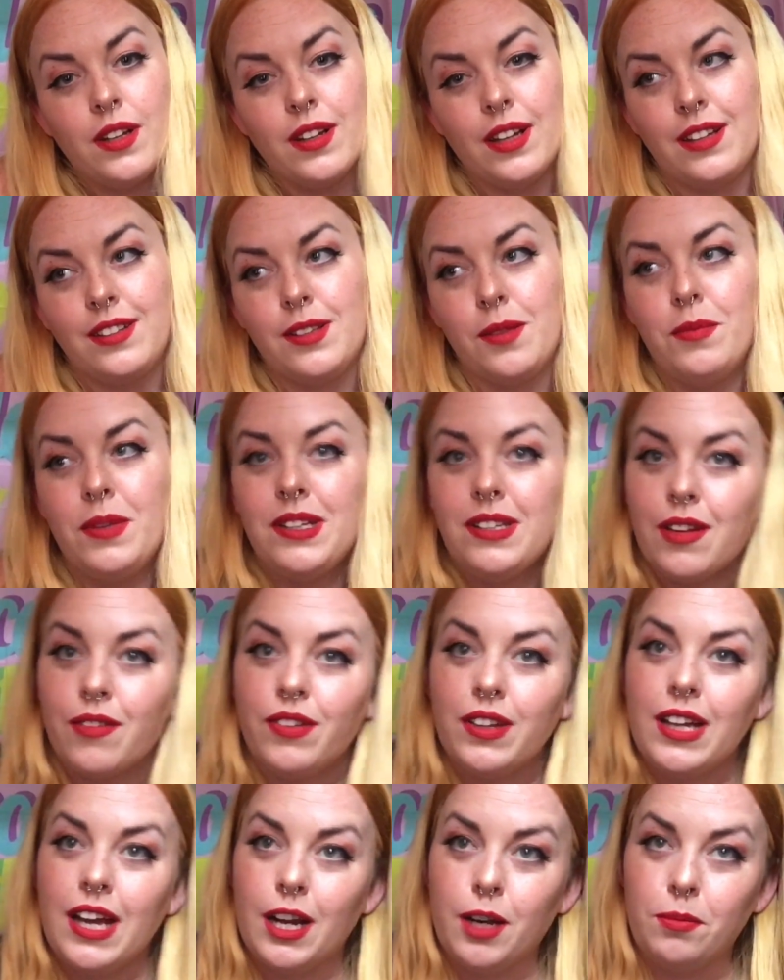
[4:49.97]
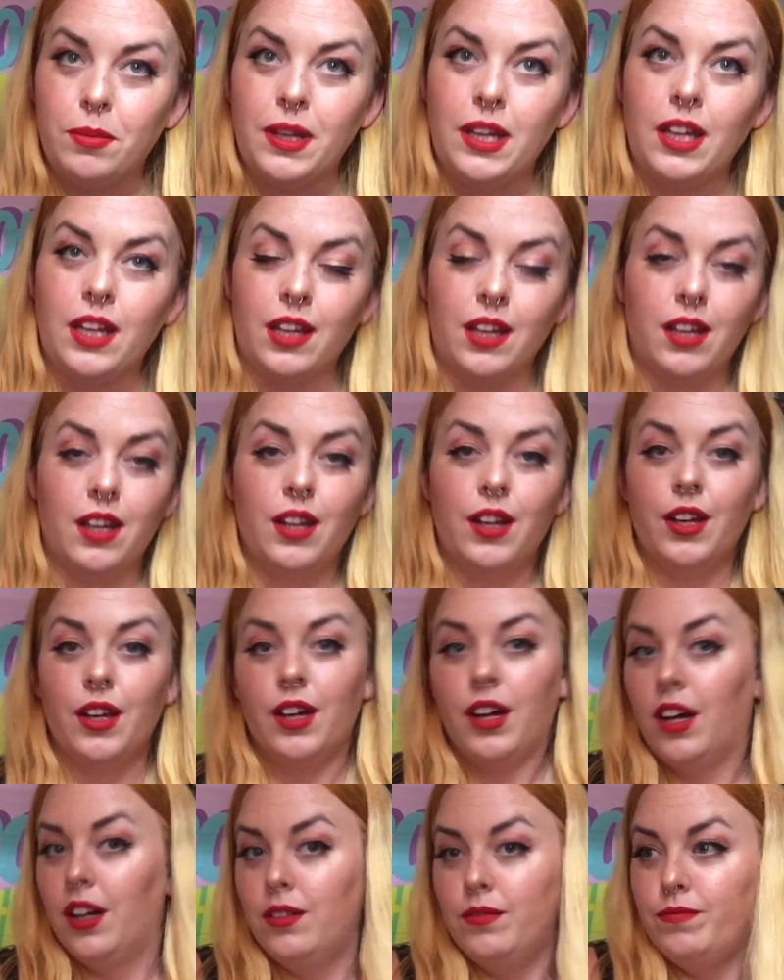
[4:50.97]
Like, something definitely had to be
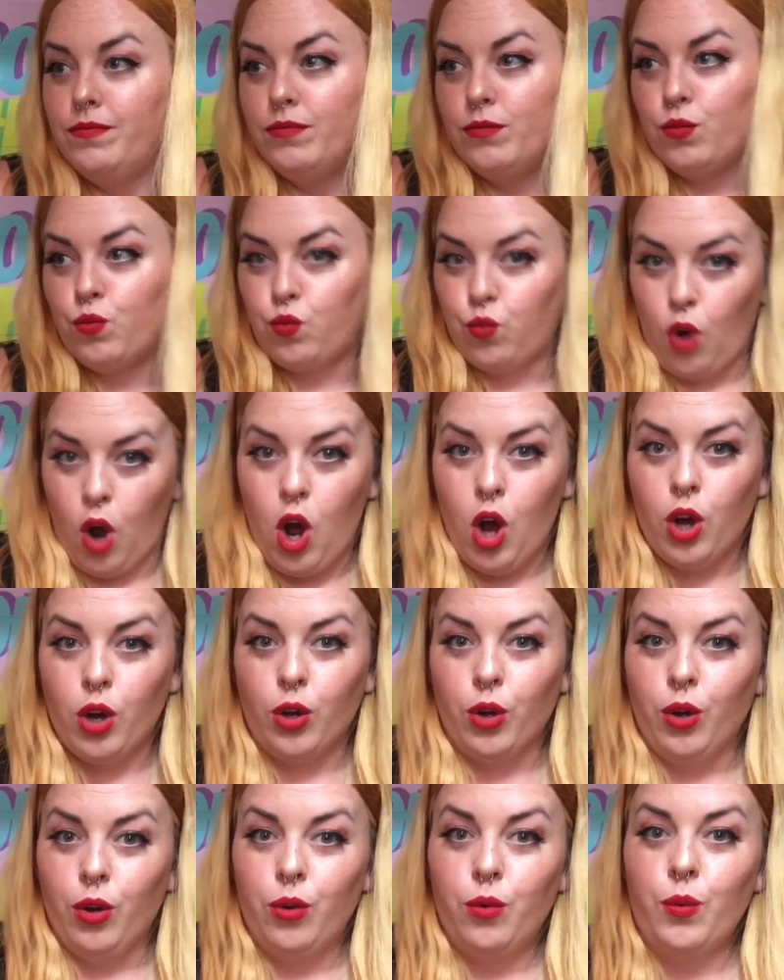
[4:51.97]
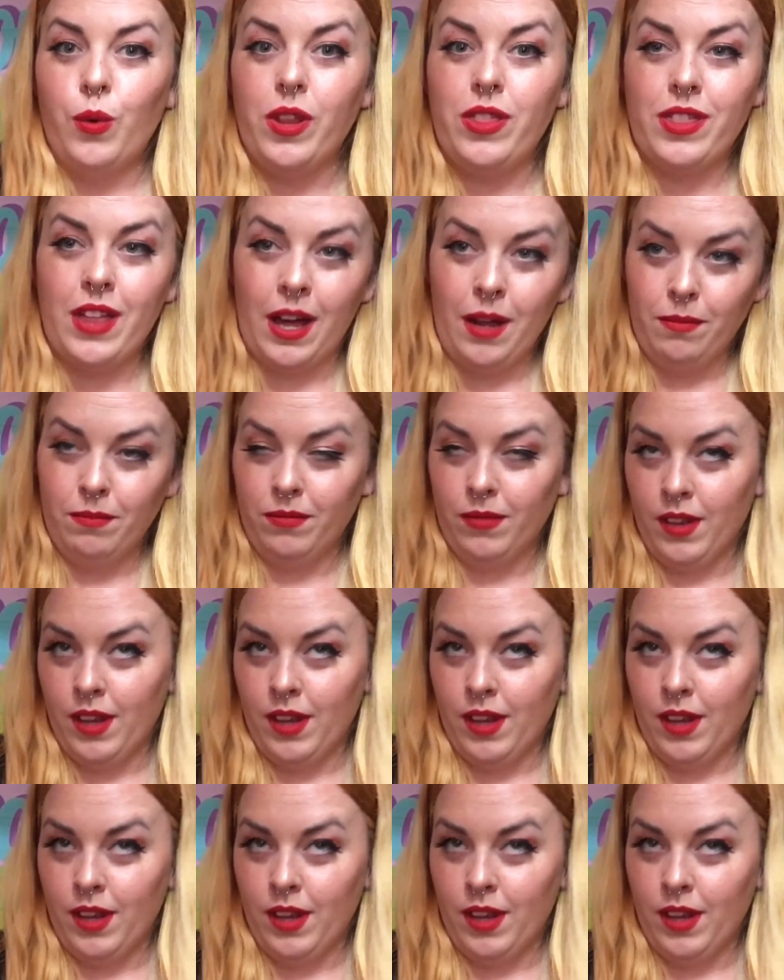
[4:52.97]
wrong with that.